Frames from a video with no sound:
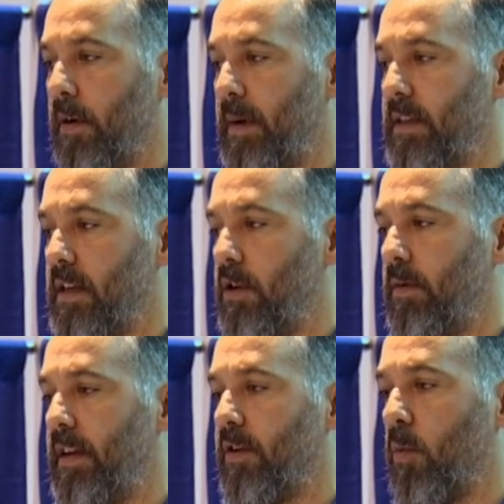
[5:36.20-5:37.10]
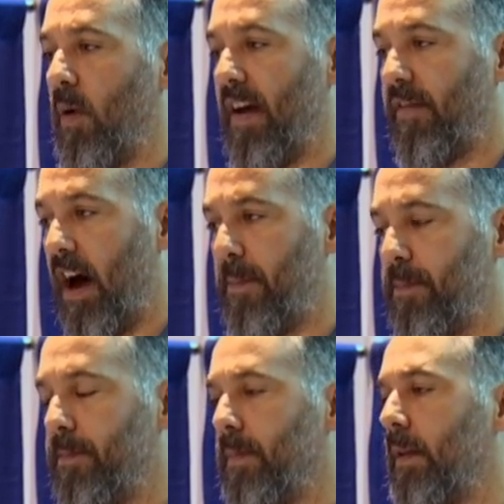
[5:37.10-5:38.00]
it means that you need to rev
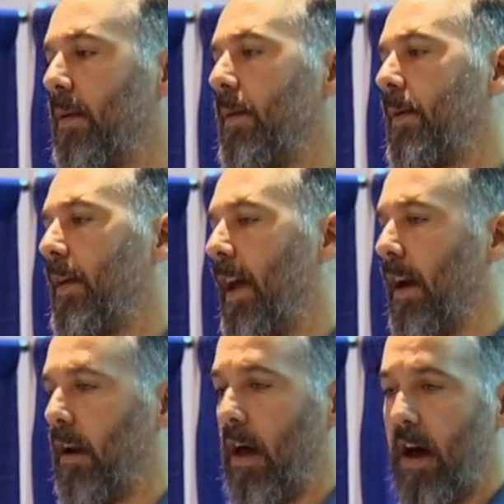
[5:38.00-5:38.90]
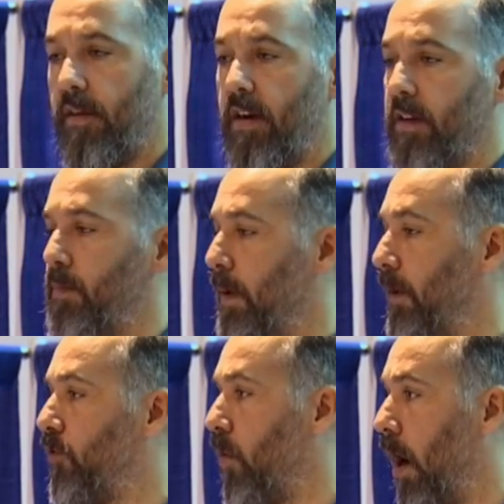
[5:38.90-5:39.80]
up. And a lot of us,
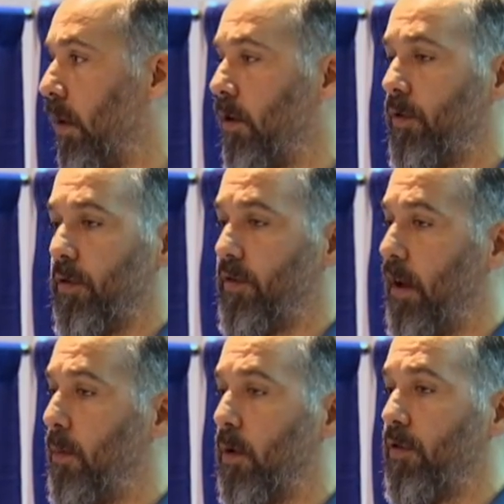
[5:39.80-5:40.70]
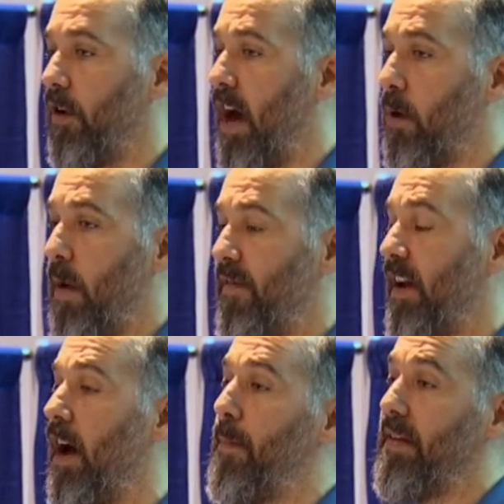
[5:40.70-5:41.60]
maybe trawlers or sailboaters, are not
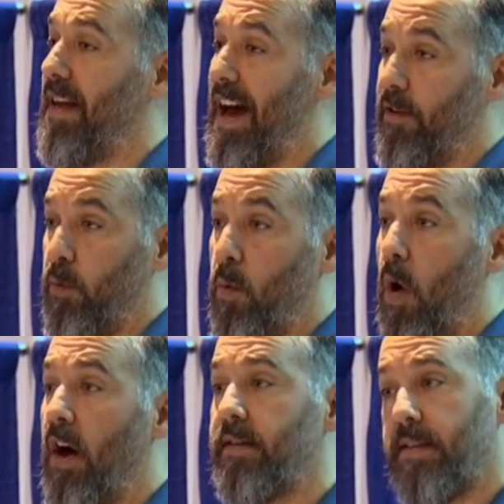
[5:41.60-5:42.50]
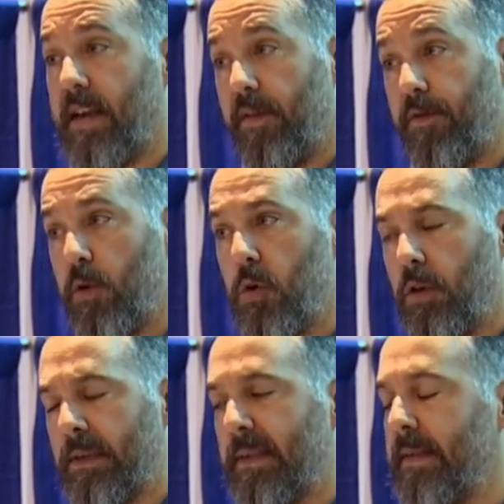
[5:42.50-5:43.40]
revving up as high as we want to save
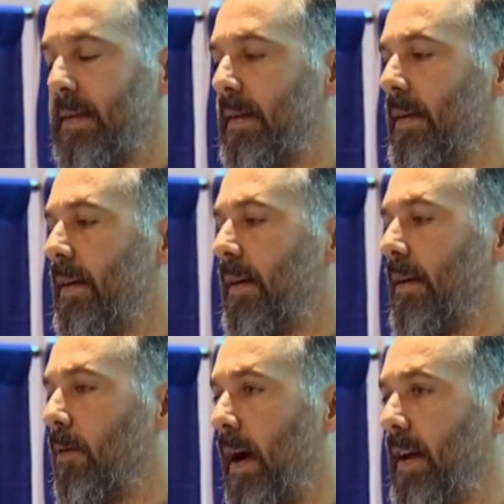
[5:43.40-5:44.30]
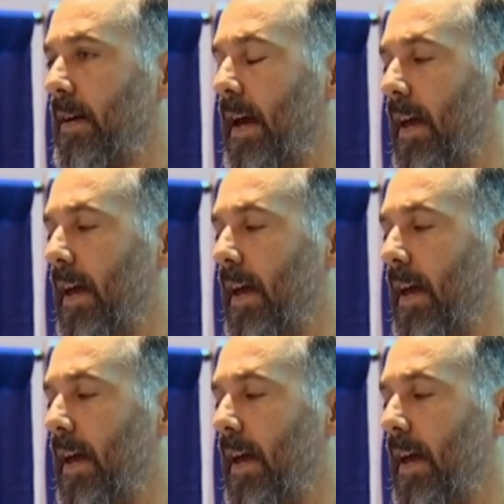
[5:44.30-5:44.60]
fuel, right?